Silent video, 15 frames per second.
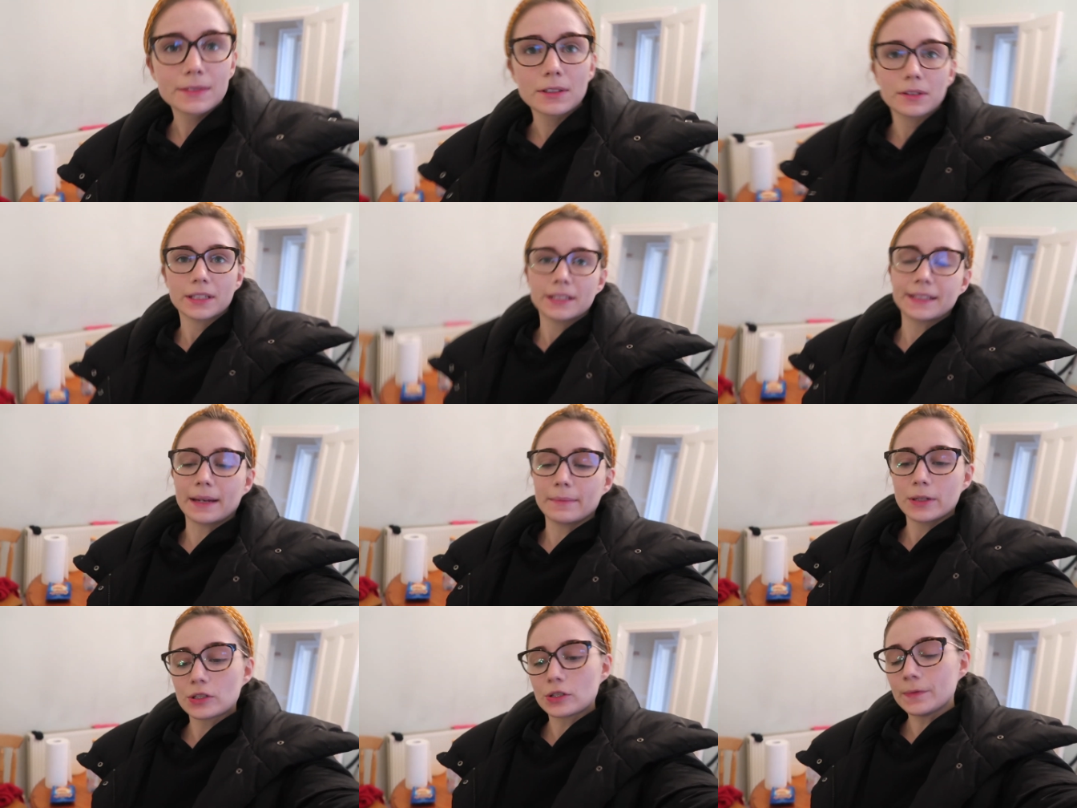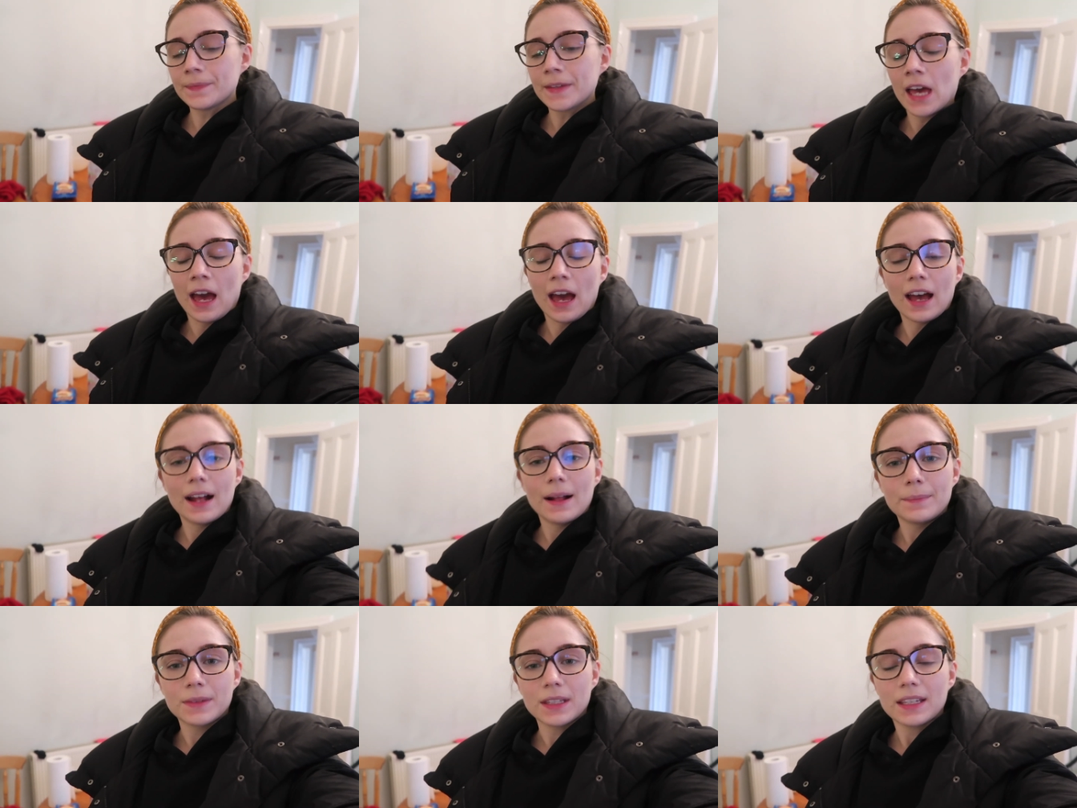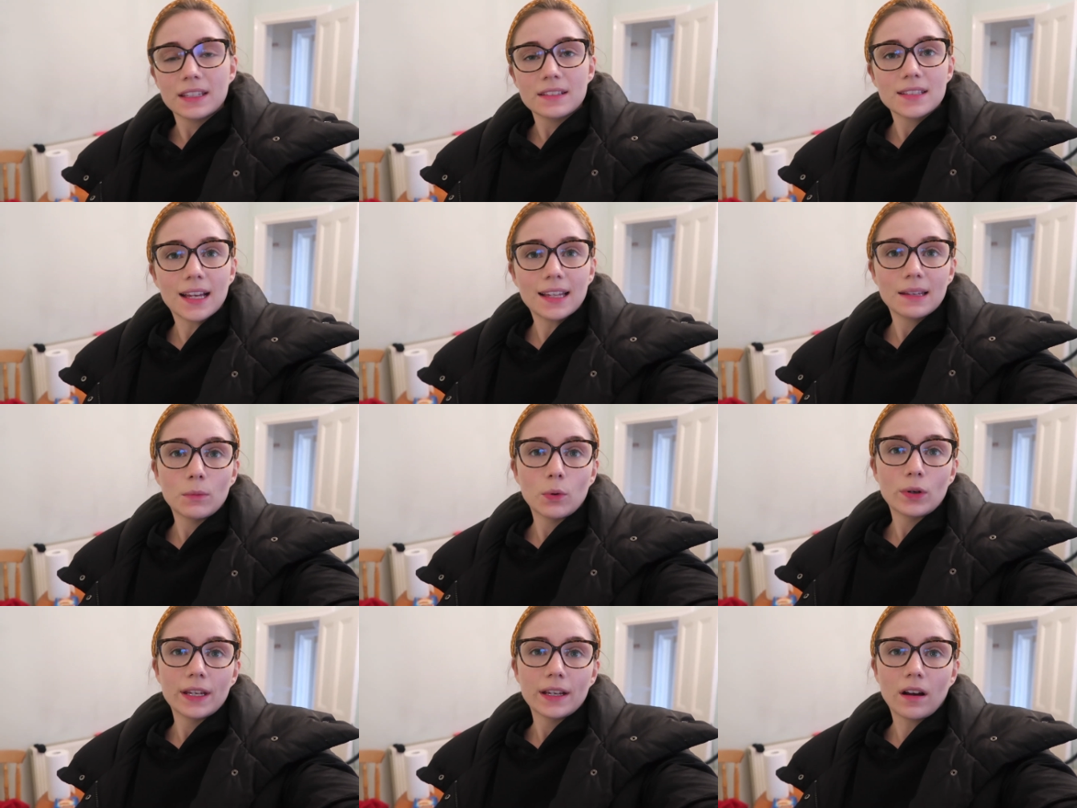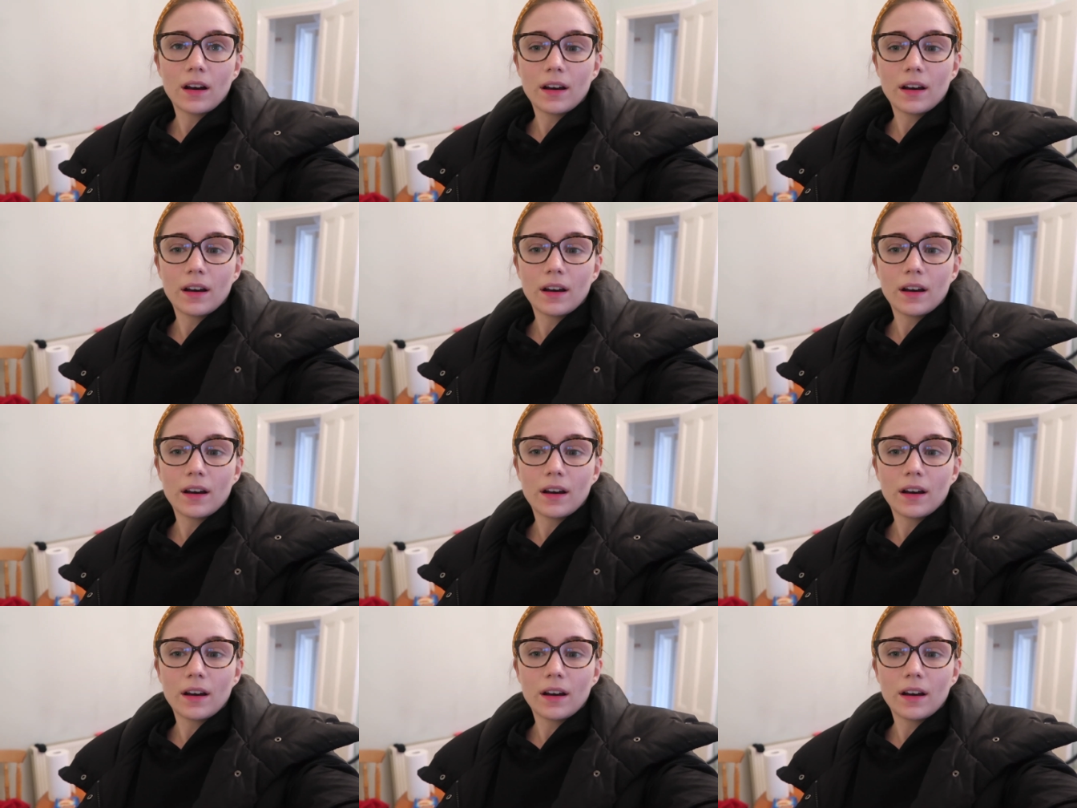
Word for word: Not gonna get emotional. It is Saturday morning.